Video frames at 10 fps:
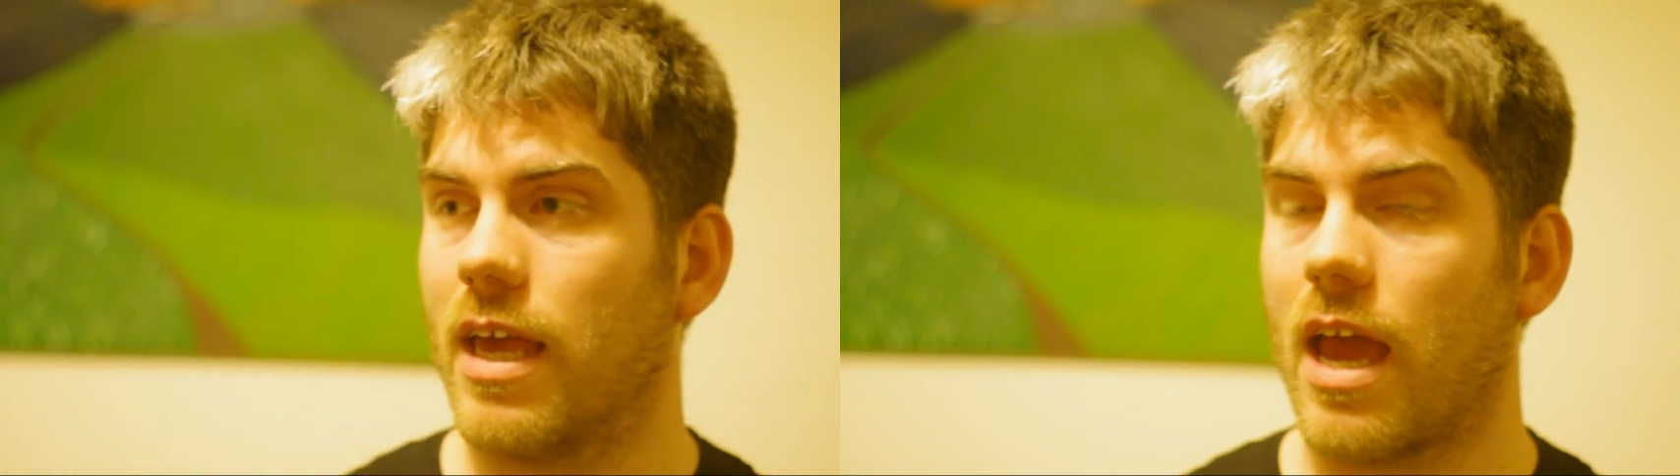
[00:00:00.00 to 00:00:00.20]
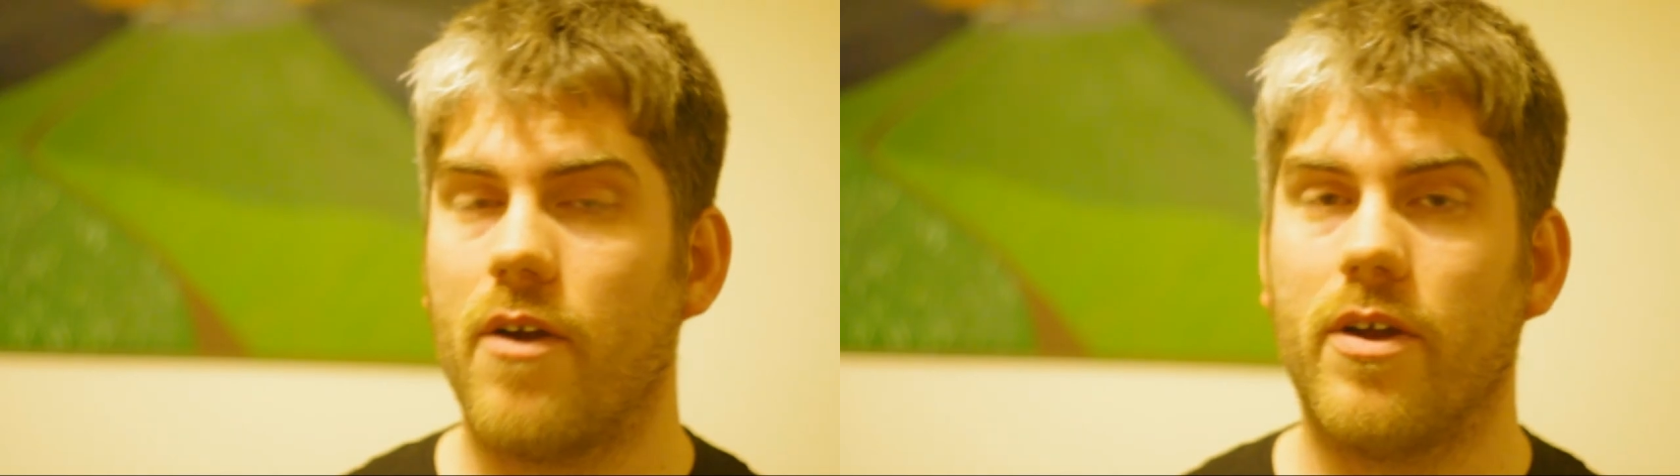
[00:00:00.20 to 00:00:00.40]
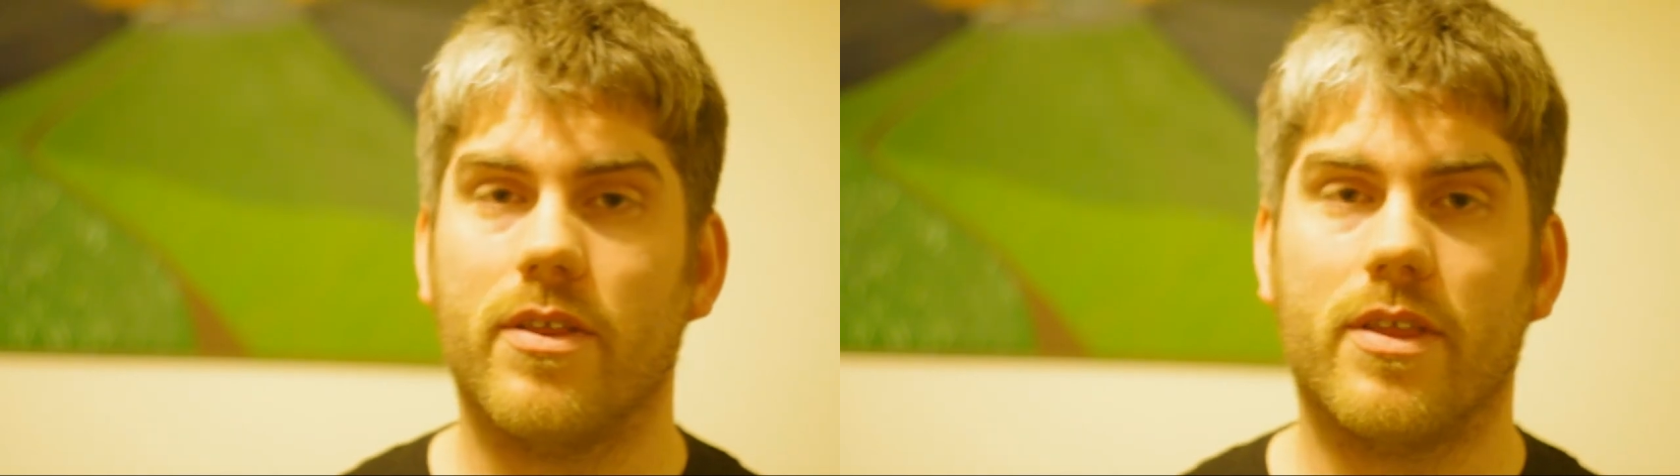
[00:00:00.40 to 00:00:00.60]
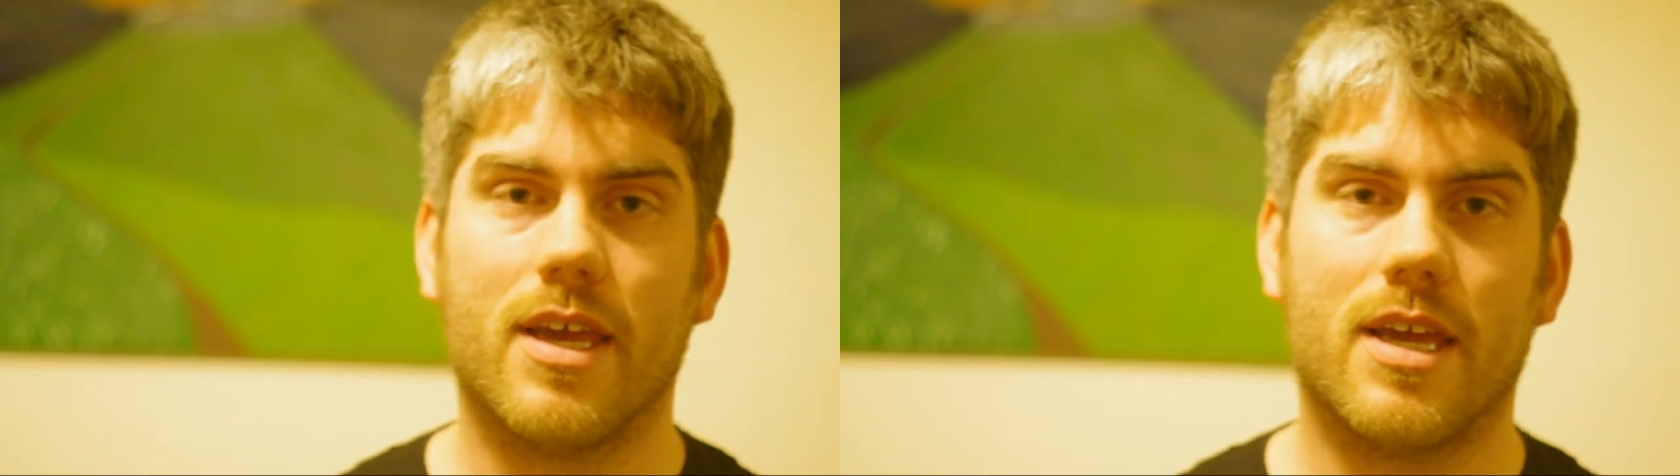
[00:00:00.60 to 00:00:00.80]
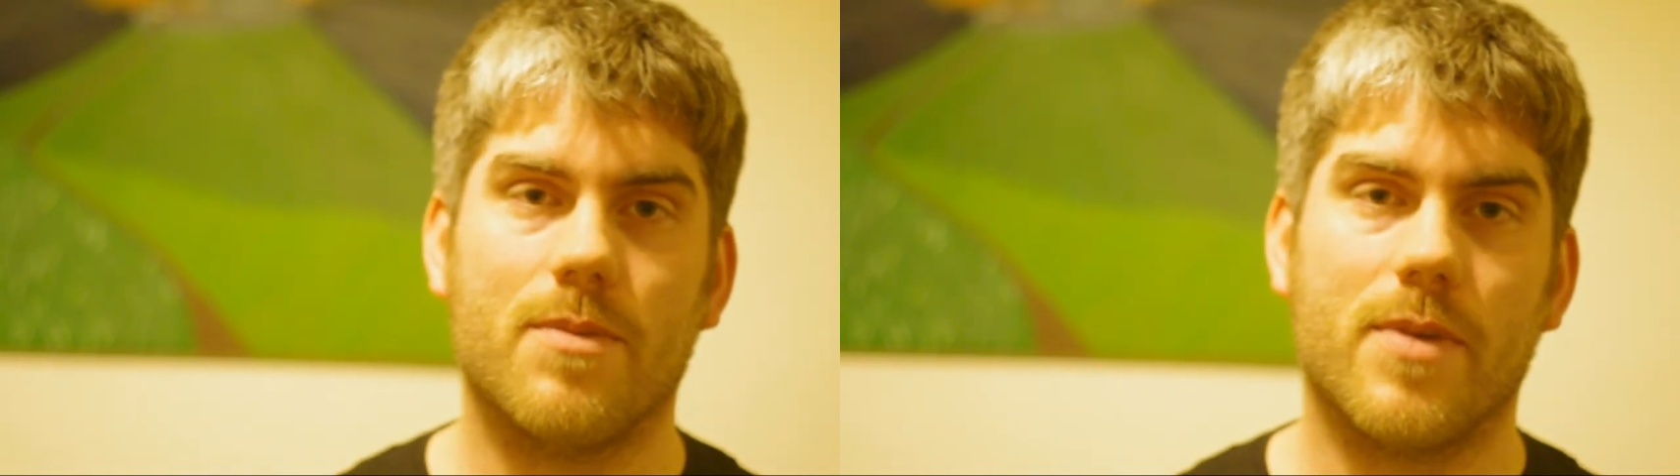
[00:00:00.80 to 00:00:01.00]
to carry on
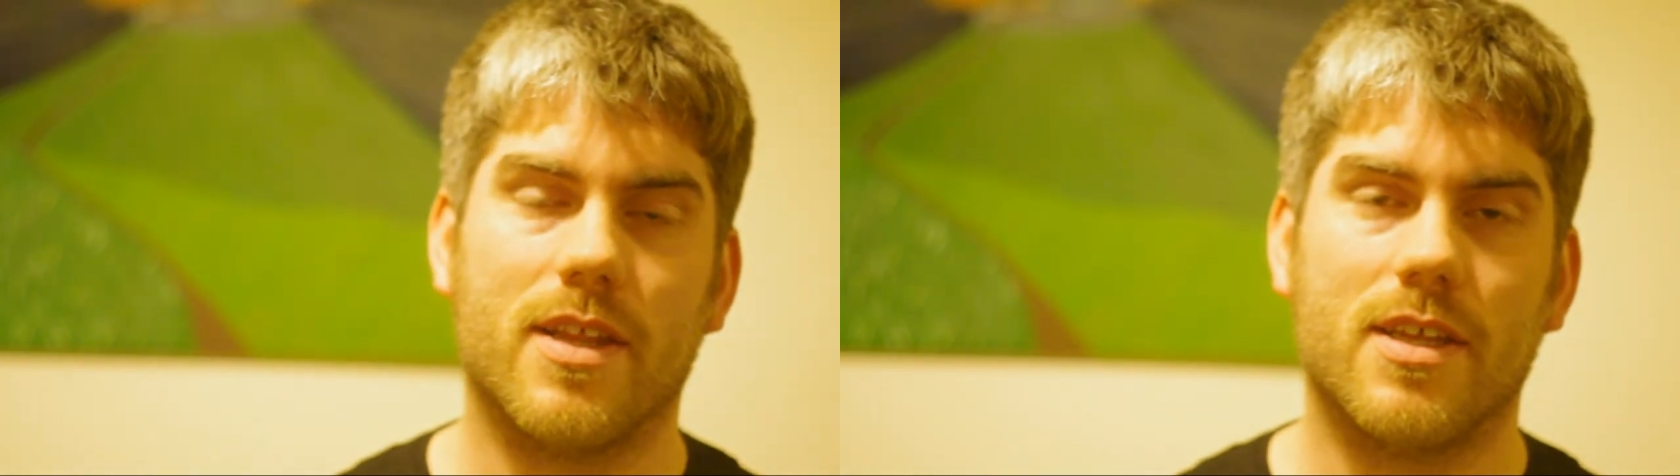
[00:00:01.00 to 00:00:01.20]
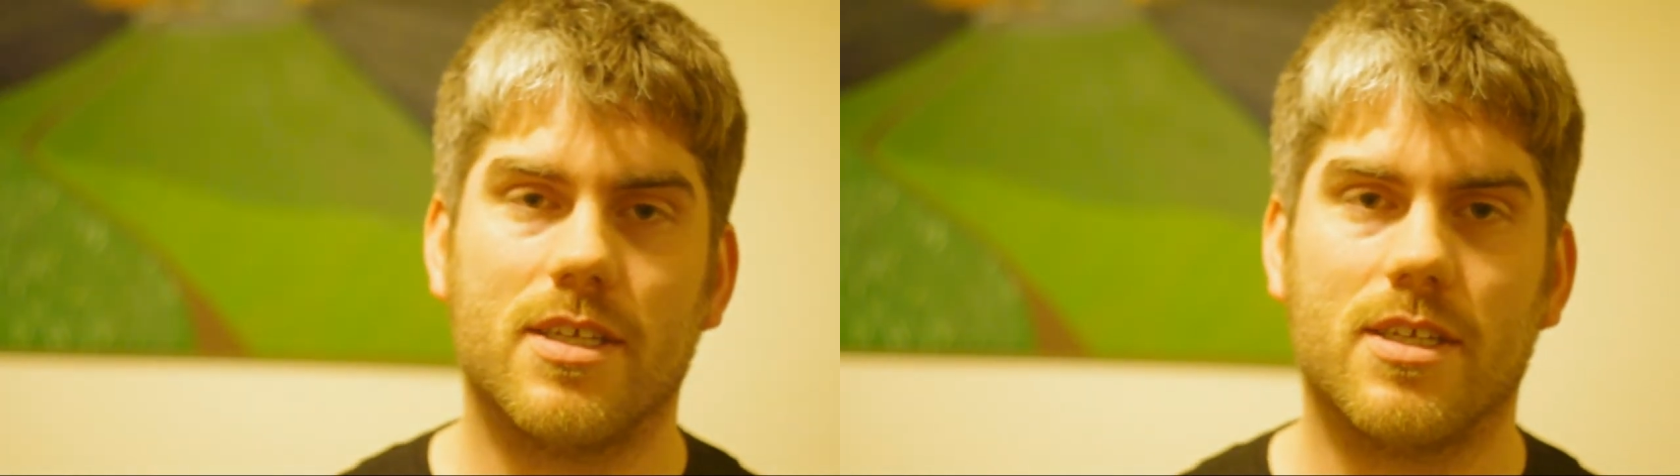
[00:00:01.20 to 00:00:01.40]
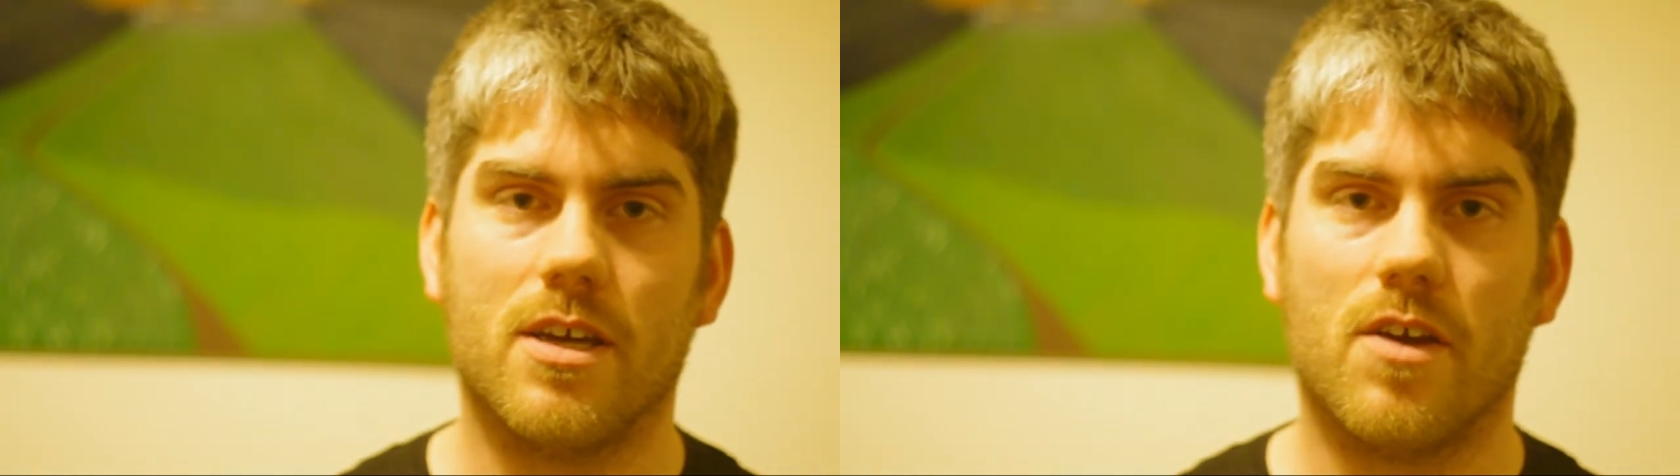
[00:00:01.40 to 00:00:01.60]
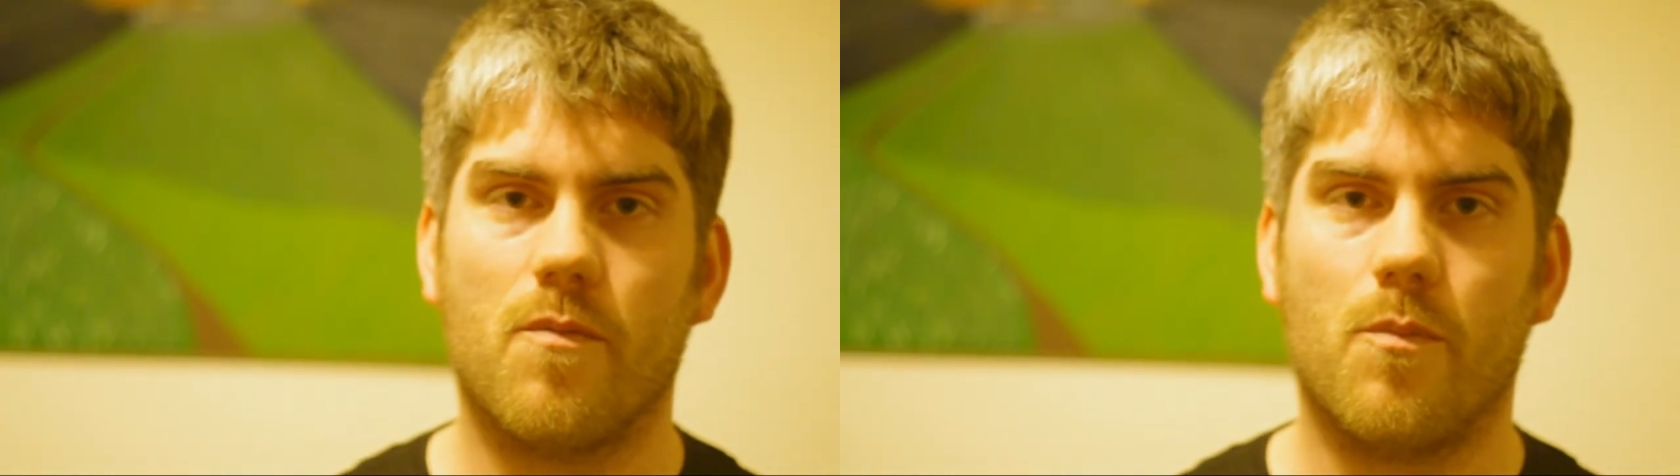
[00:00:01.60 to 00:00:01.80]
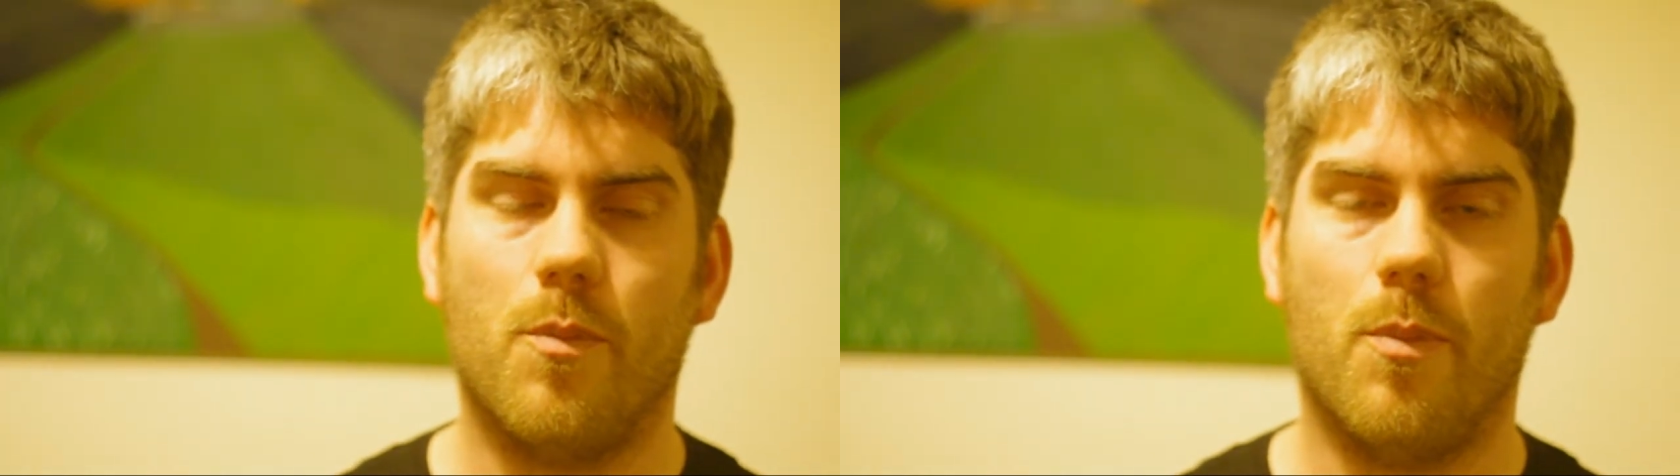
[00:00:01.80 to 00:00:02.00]
thinking about this stuff,